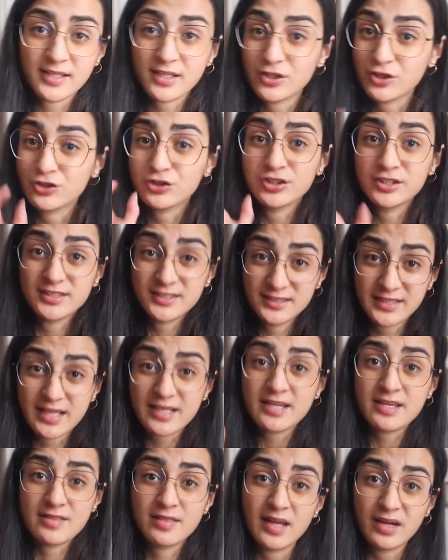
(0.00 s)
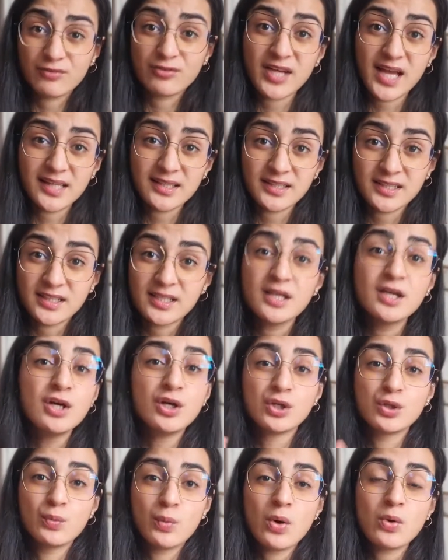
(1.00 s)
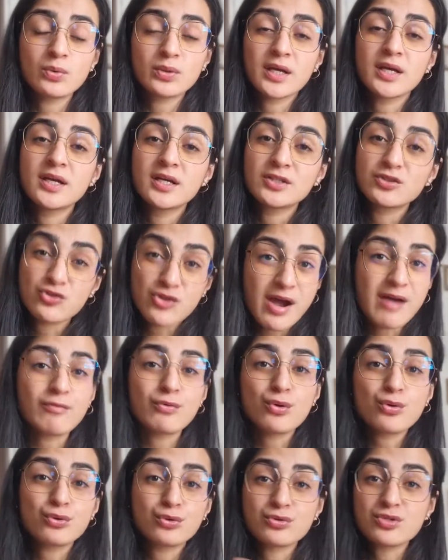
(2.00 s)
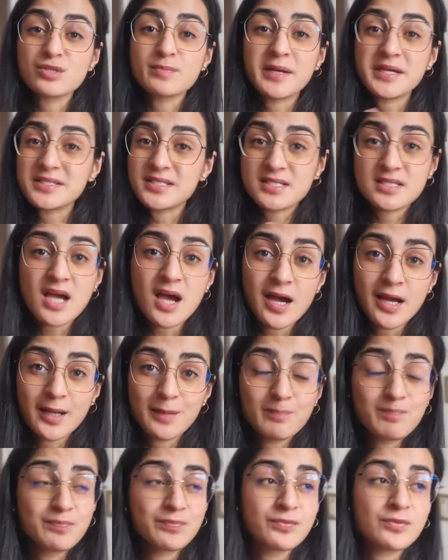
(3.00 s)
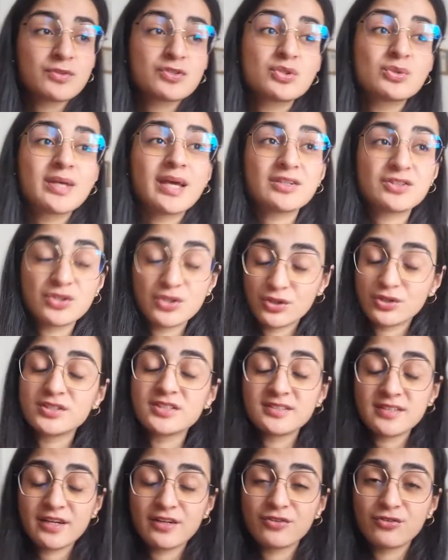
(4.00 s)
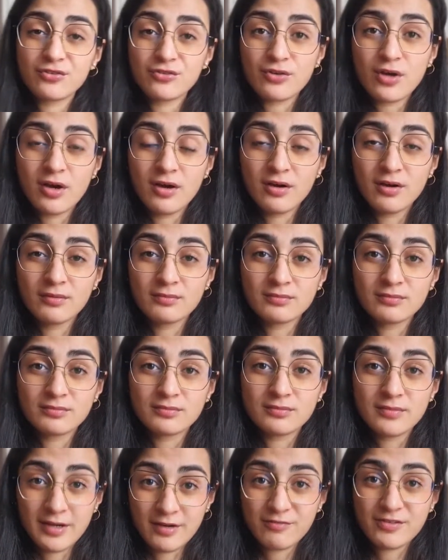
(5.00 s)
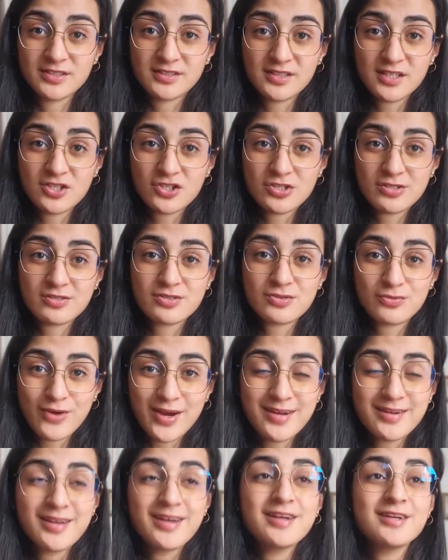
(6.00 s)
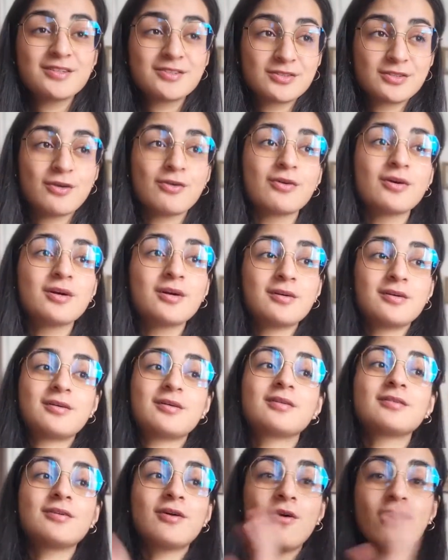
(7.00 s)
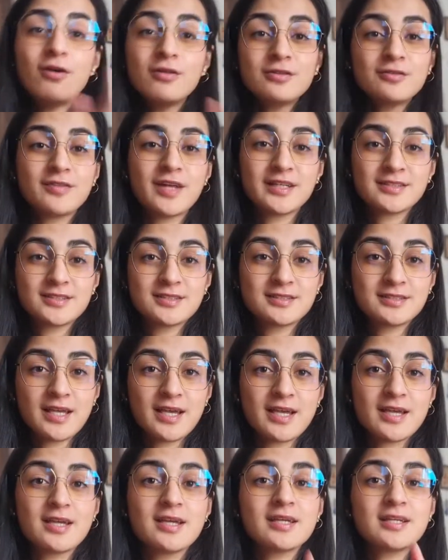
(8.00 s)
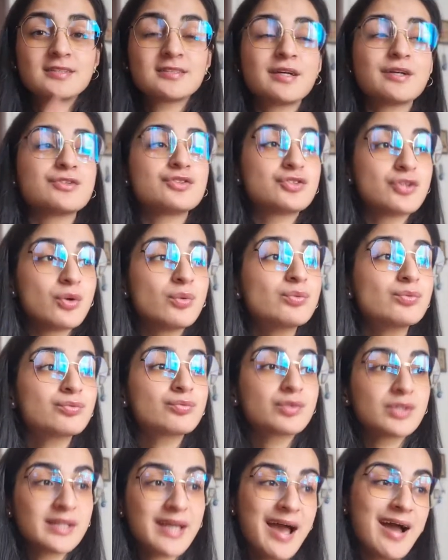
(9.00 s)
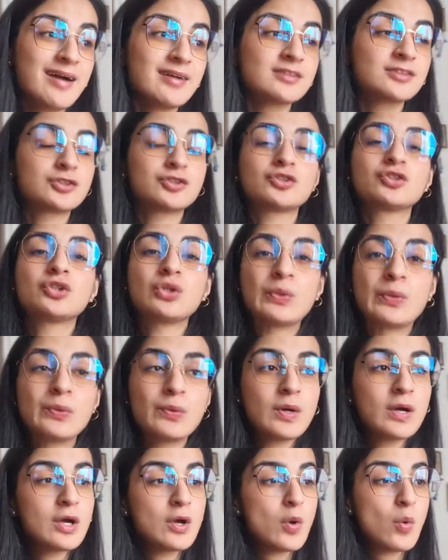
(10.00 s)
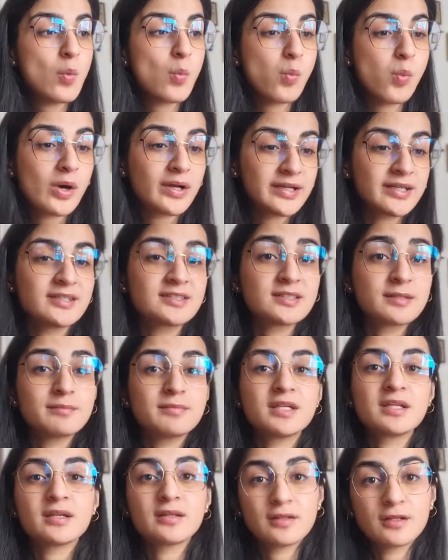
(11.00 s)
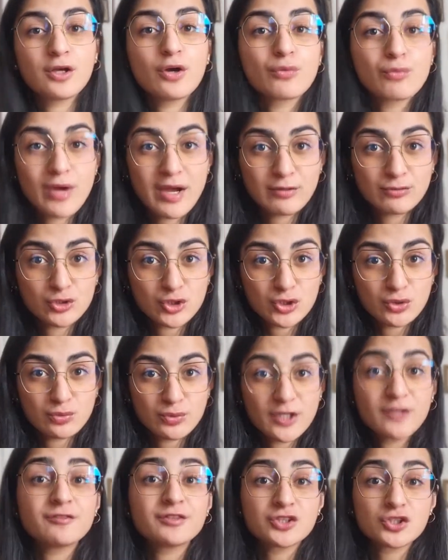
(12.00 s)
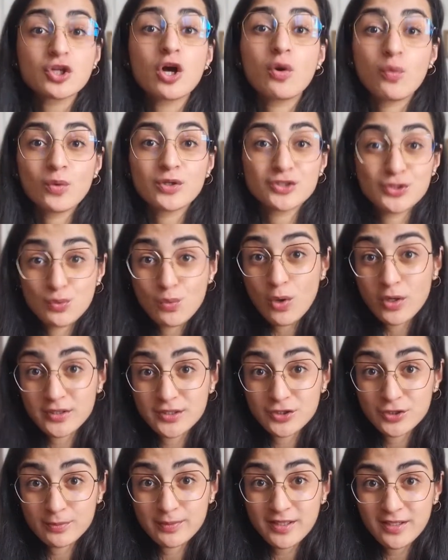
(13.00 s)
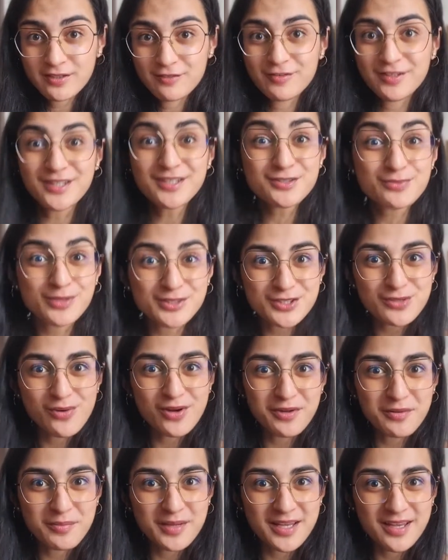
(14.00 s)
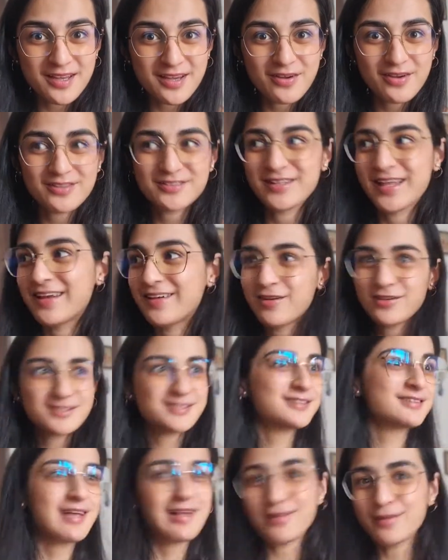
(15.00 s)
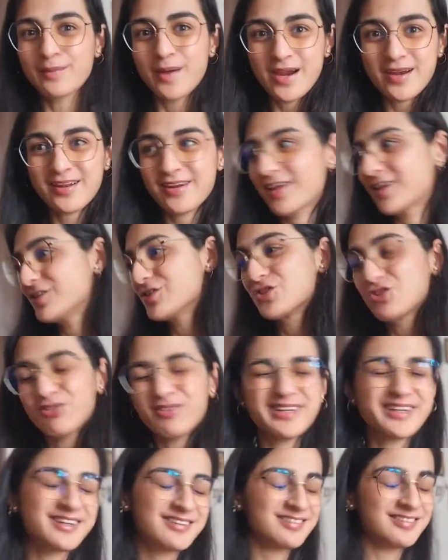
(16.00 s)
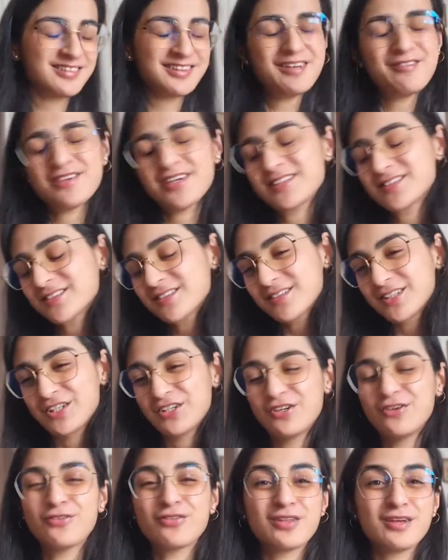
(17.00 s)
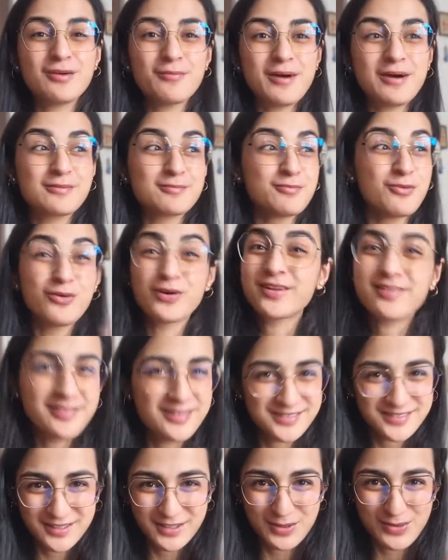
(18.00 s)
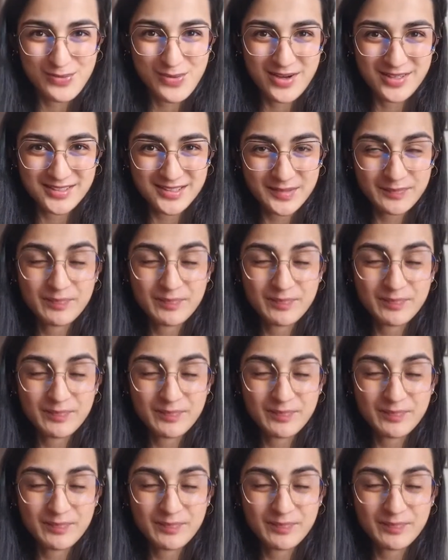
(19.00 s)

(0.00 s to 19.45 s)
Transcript: And you're gonna stay in that reality. You won't travel through space and time to get to your desired Um, manifestation, right? So all of that to say is that don't react to what is immediately around you if it's not what you want it to be. If it is what you want to be, then celebrate it, enjoy it, live it. You don't think about more things that you want.